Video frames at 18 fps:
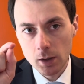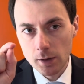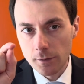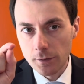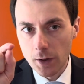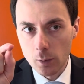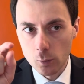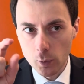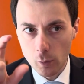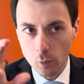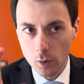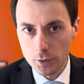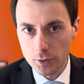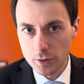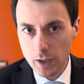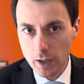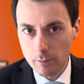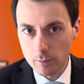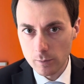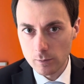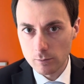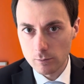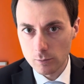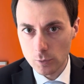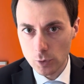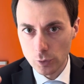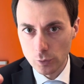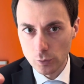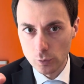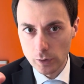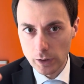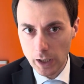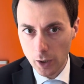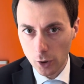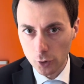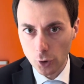then we want them to
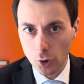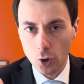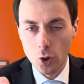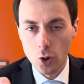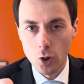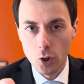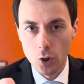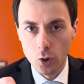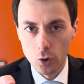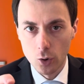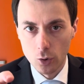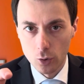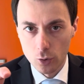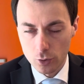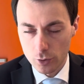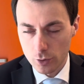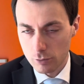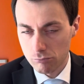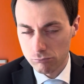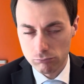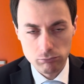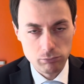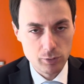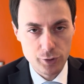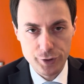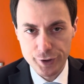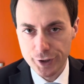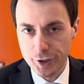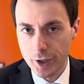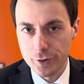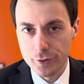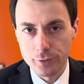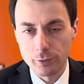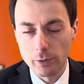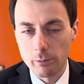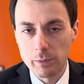get on a call or
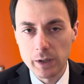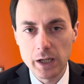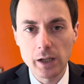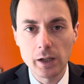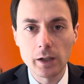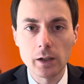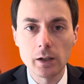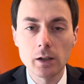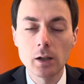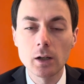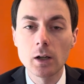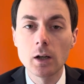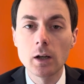schedule a meeting.